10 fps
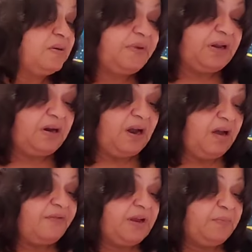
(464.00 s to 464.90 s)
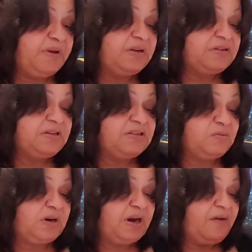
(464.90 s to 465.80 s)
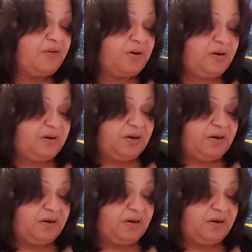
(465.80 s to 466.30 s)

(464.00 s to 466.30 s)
could be a love and business, whatever.